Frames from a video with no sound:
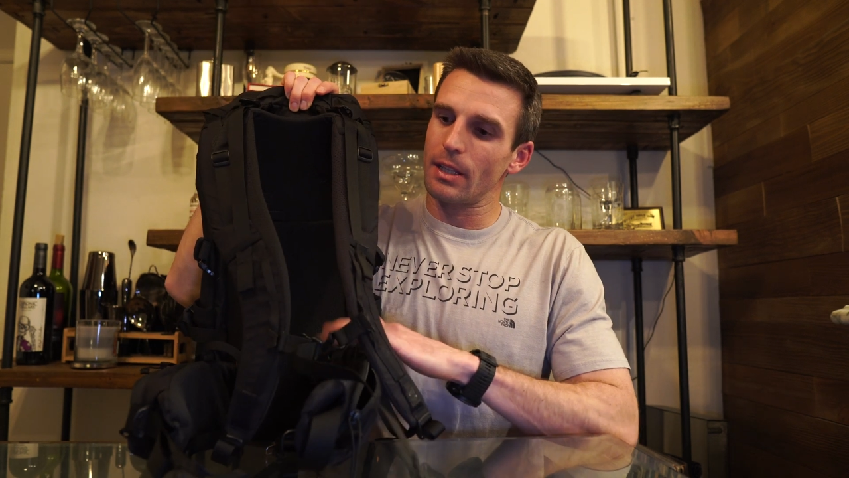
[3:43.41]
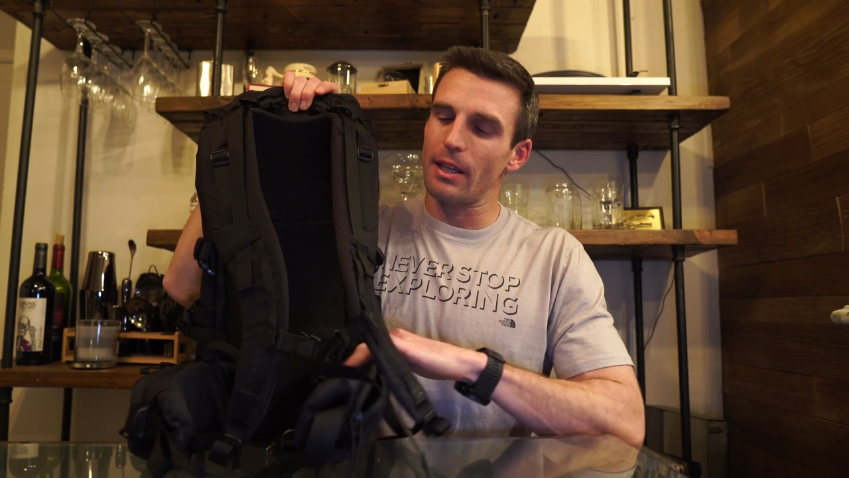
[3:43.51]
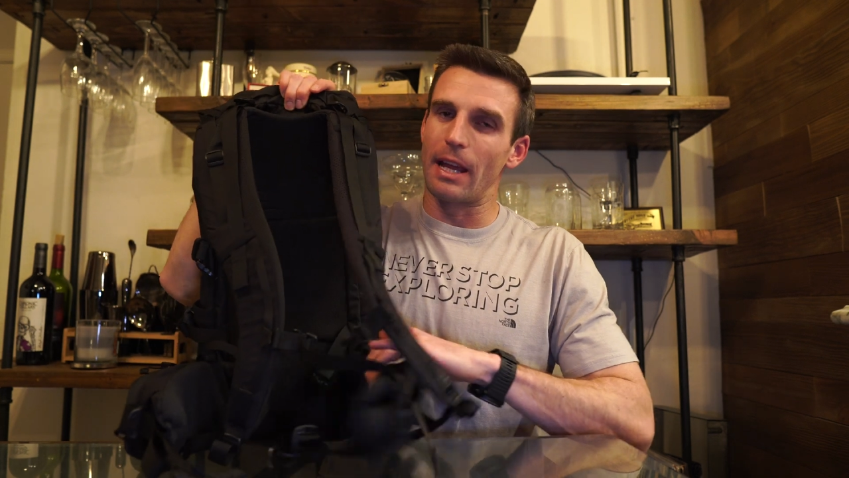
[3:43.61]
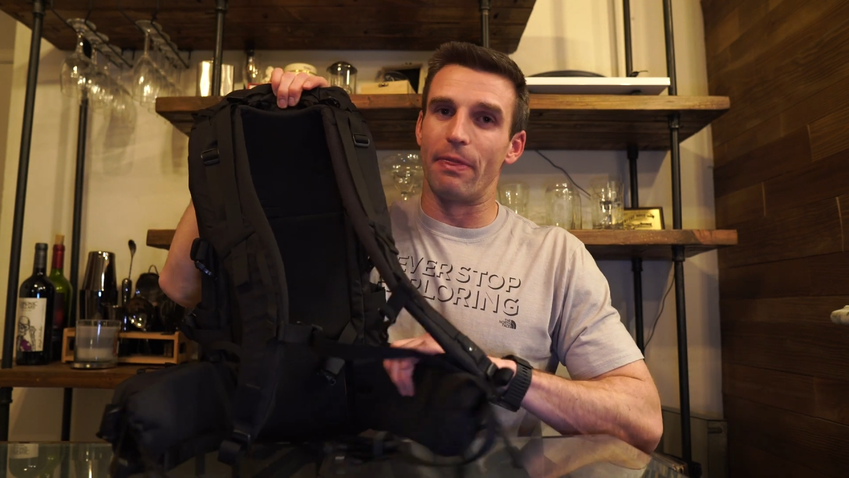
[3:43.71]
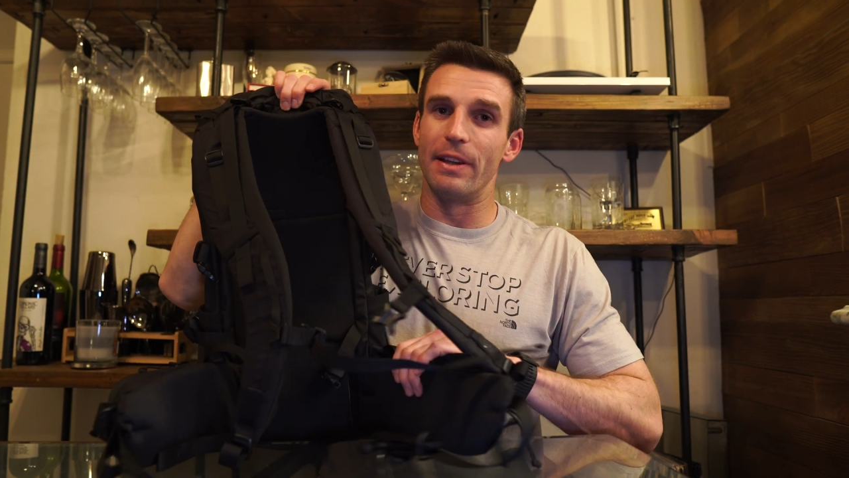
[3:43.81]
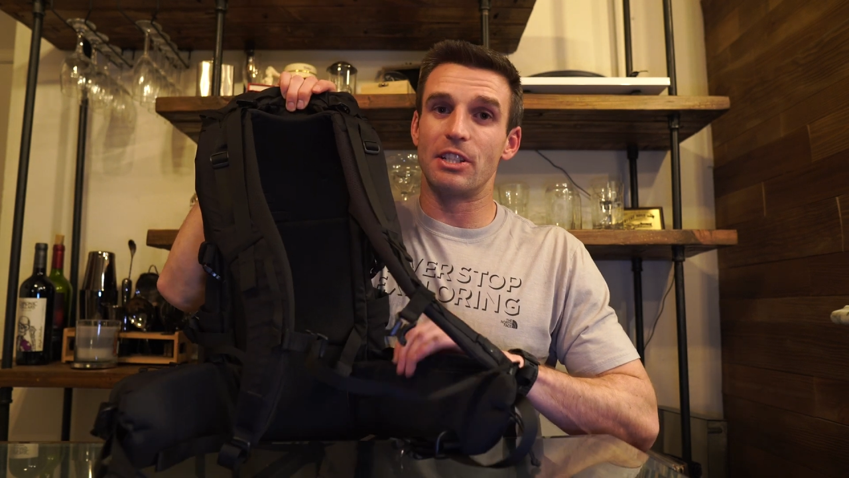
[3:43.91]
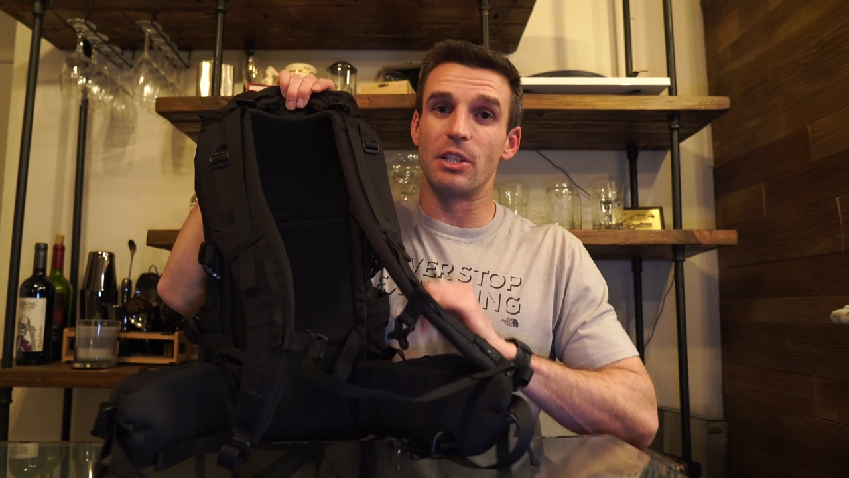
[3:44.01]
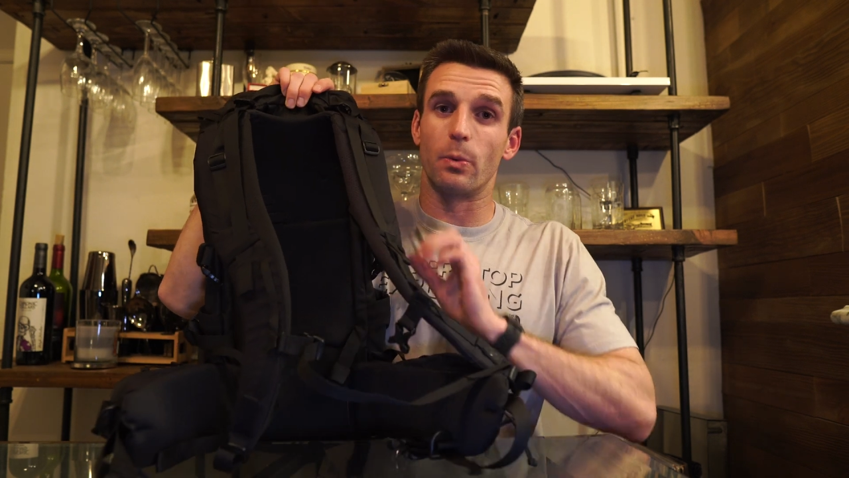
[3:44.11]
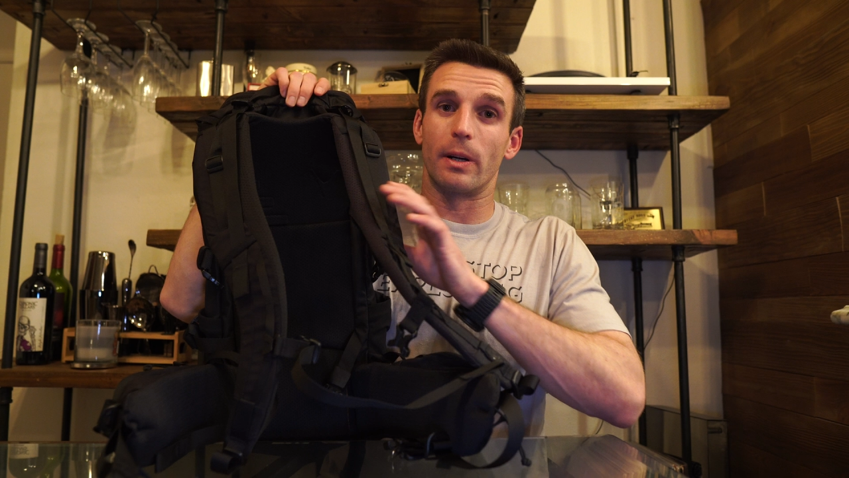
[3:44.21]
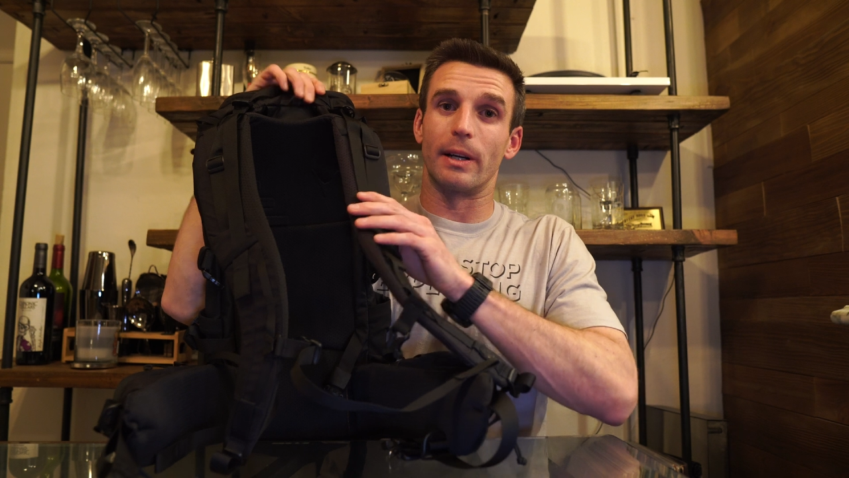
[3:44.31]
and this
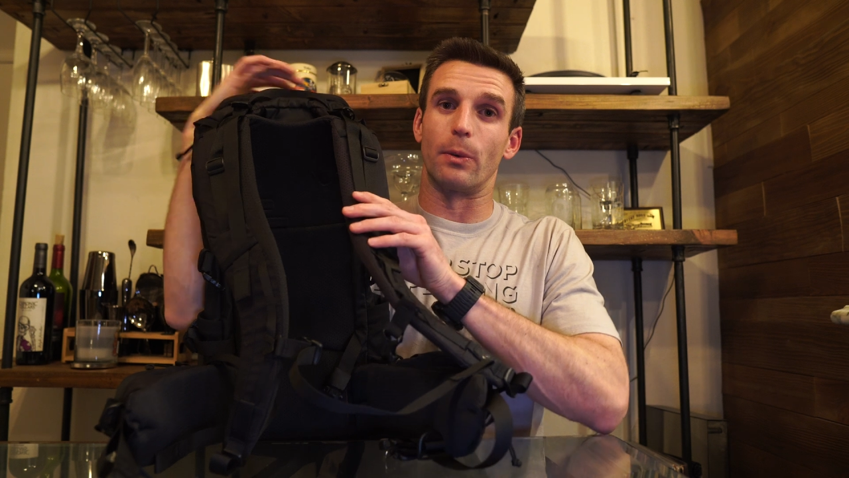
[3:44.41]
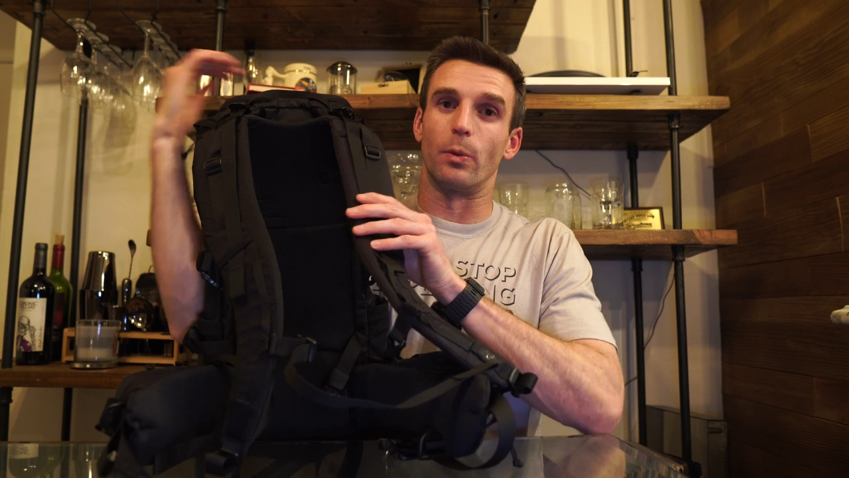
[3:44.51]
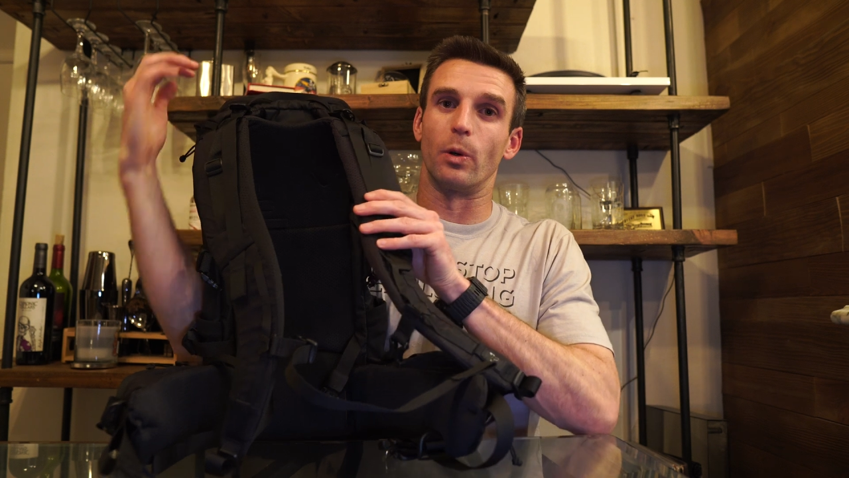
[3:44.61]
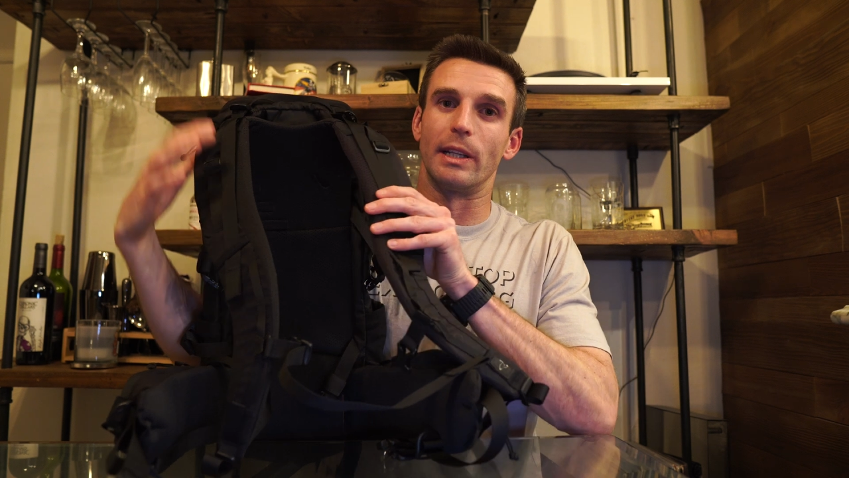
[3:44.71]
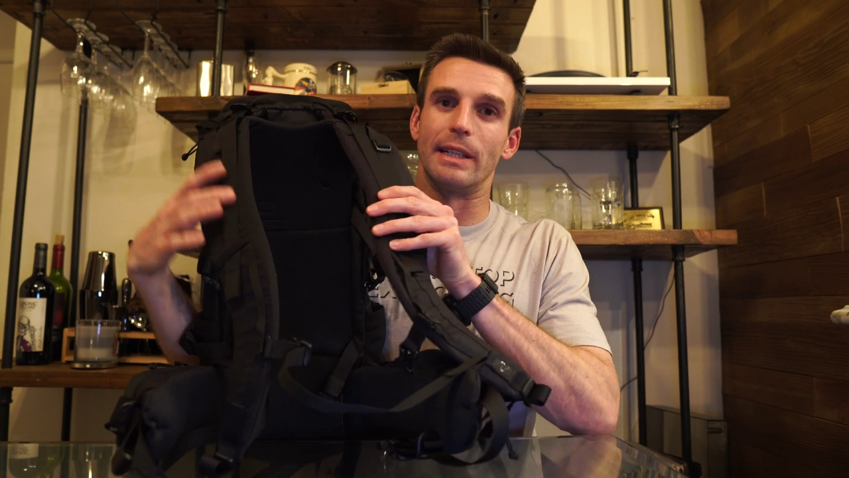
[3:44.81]
is where it really